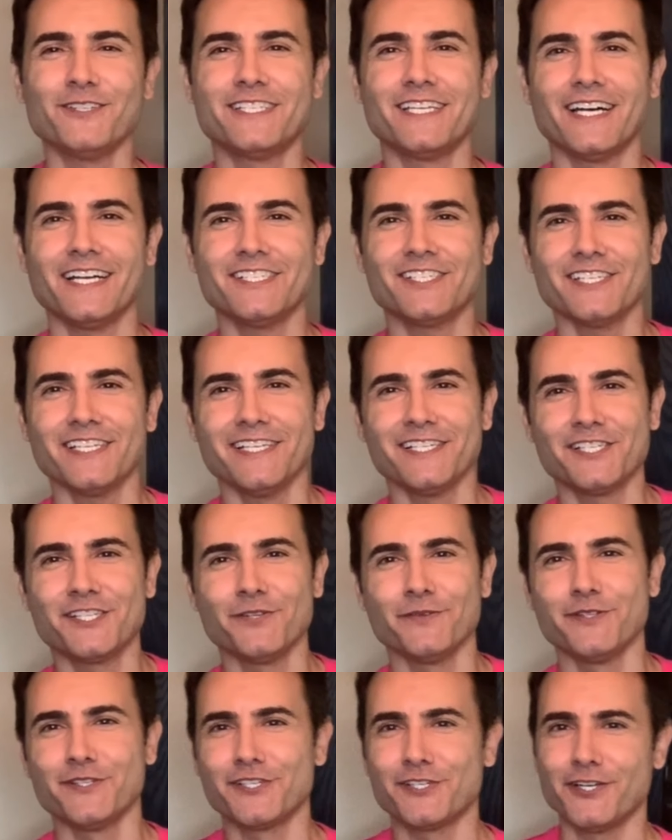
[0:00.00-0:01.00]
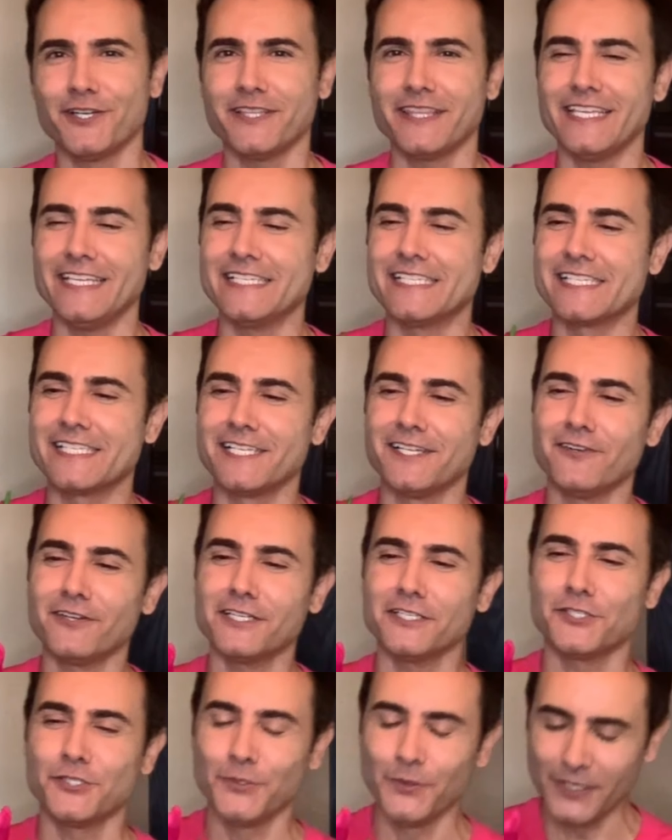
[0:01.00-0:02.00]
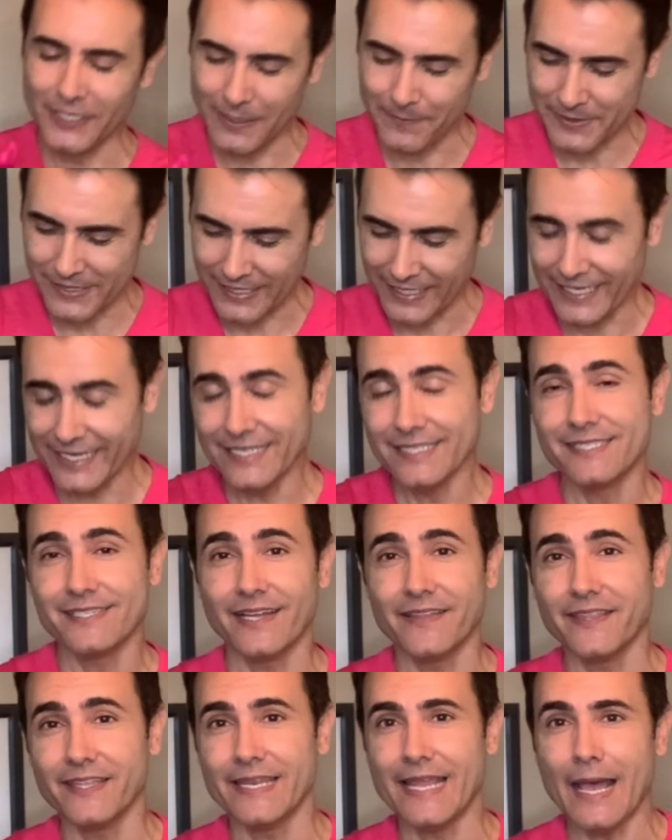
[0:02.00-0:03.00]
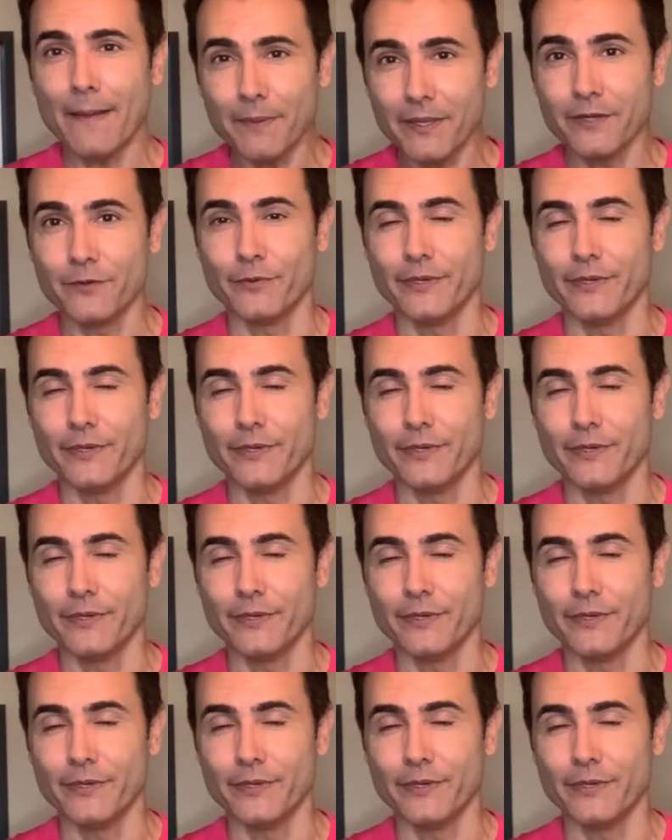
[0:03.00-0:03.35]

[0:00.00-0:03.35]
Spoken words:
touch is to insert these silk tulips inside the napkin